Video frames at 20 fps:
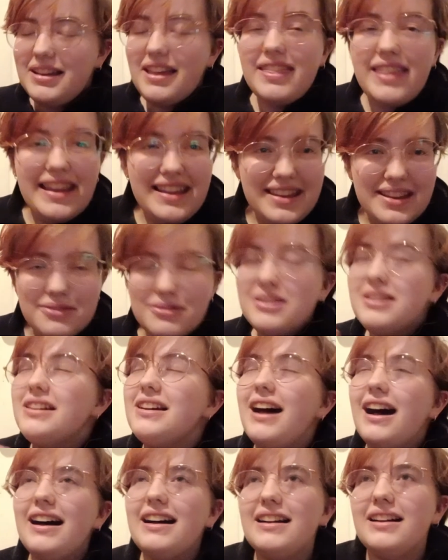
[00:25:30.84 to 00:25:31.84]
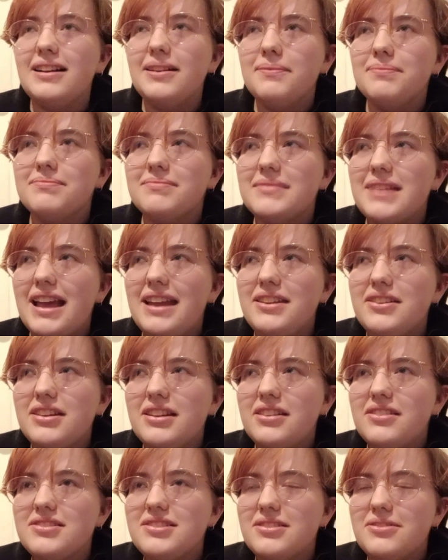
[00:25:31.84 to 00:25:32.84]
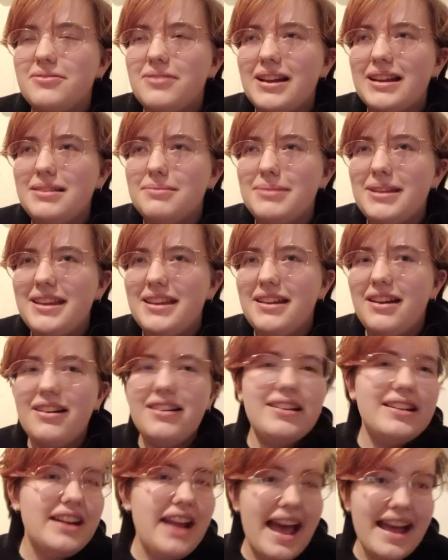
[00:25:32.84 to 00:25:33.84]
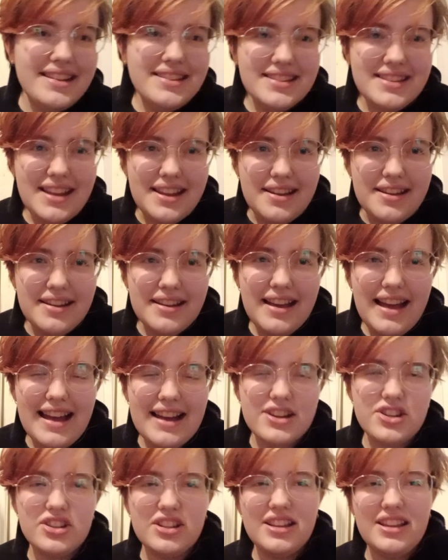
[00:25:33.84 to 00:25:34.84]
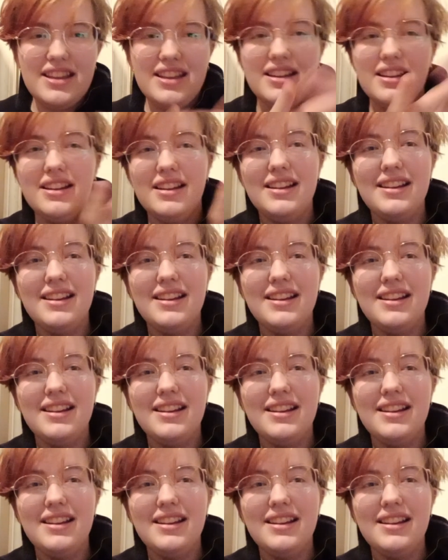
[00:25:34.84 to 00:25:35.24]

Thank you. And you can also find me on Etsy, actually,